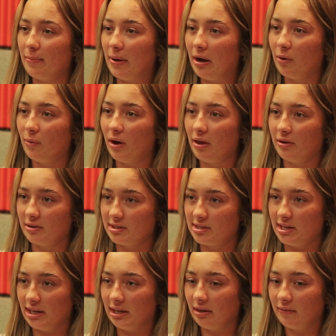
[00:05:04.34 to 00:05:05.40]
about what others
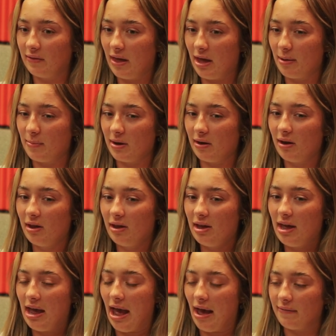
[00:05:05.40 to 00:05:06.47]
think of them and
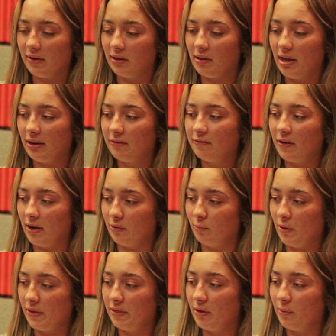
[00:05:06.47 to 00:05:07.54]
having like fun
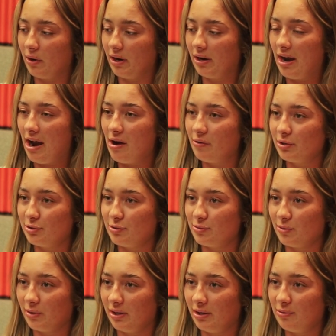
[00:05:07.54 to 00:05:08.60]
with the workout, which was
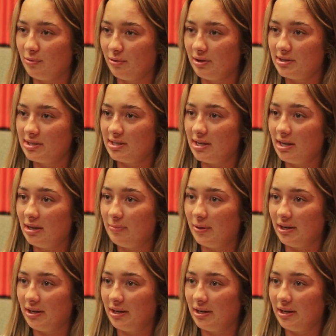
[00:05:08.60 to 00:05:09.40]
really cool to see